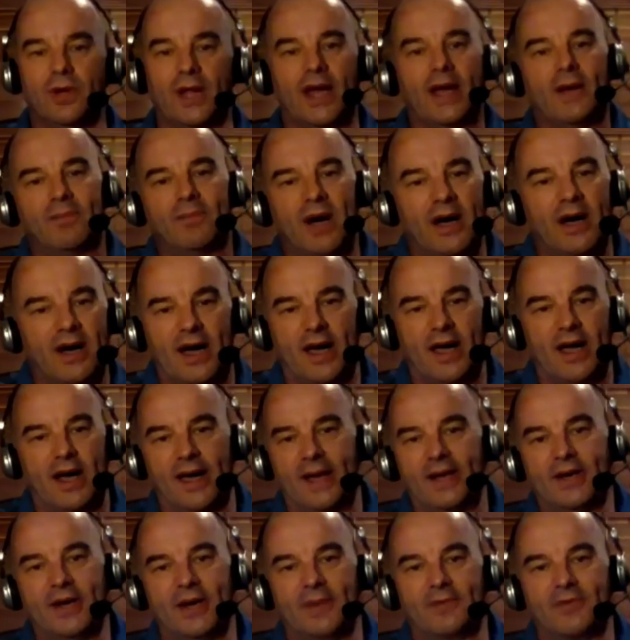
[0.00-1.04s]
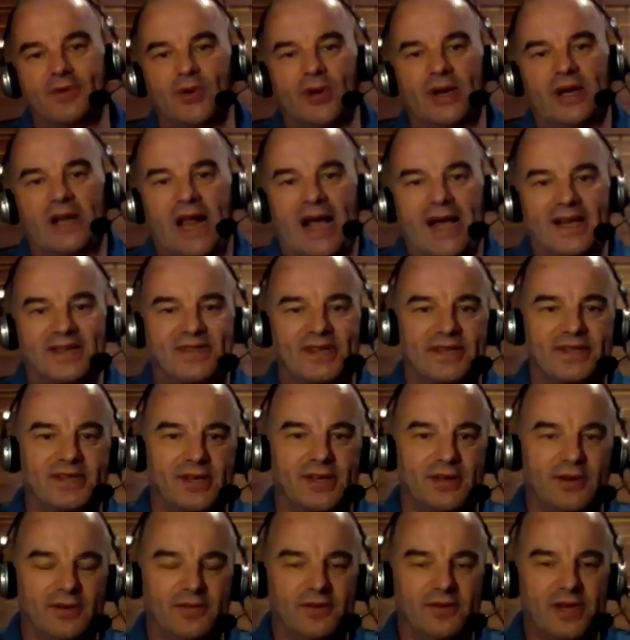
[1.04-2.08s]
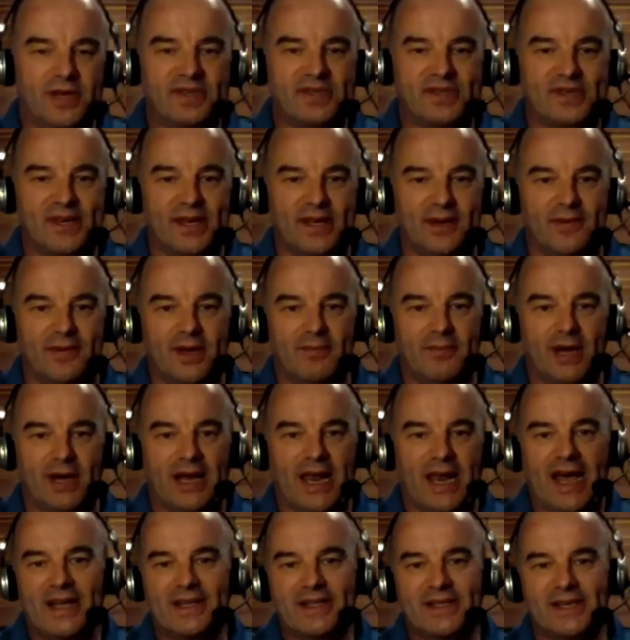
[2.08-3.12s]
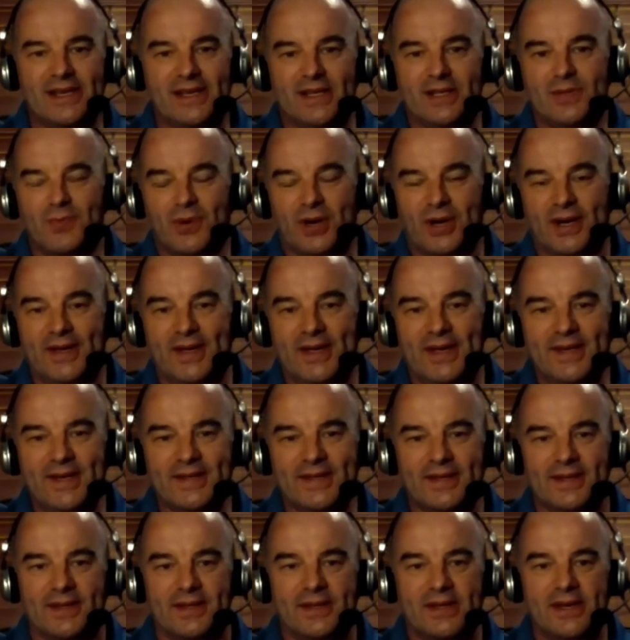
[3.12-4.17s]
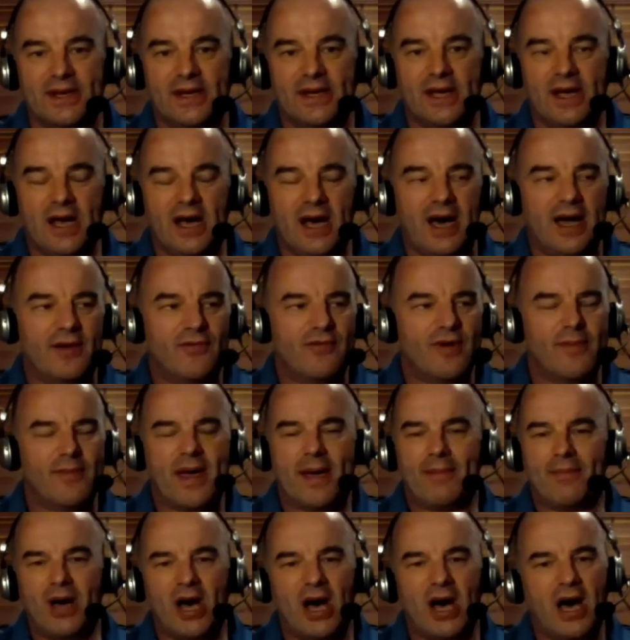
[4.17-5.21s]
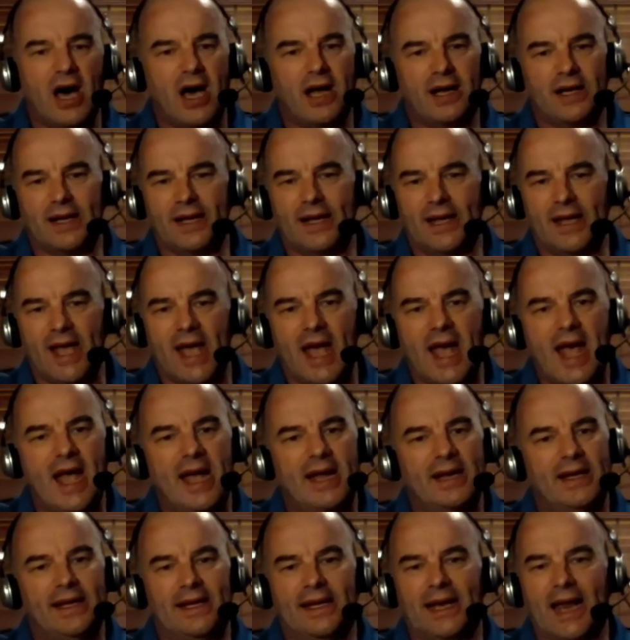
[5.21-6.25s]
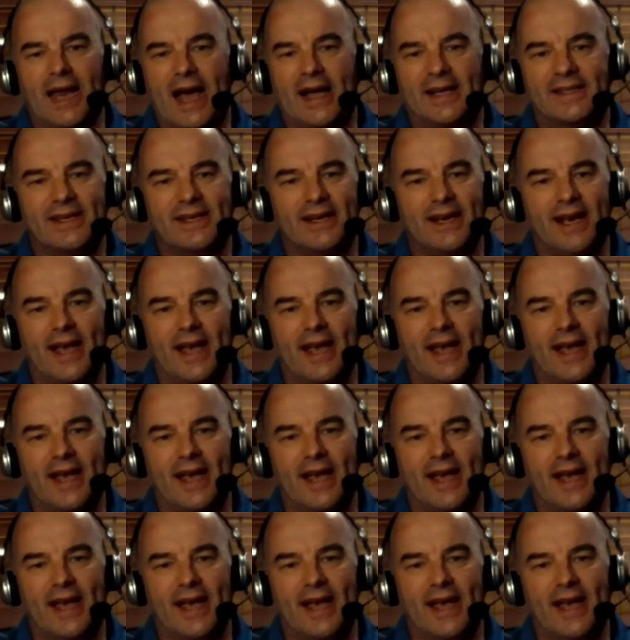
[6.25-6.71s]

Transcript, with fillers: I ended up doing classics at university, and my Latin is pretty decent. I remember hardly any Latin